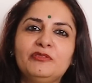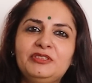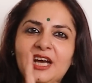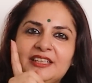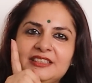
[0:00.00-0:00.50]

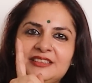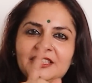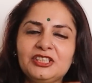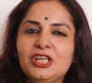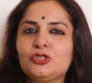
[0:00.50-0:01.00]
of the
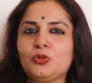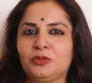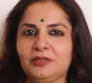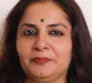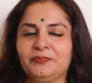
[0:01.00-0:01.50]
Aditya Hriday
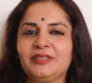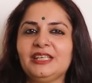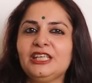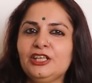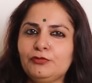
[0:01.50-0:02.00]
Stotram.
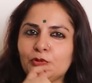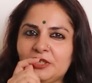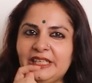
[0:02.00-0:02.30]
If you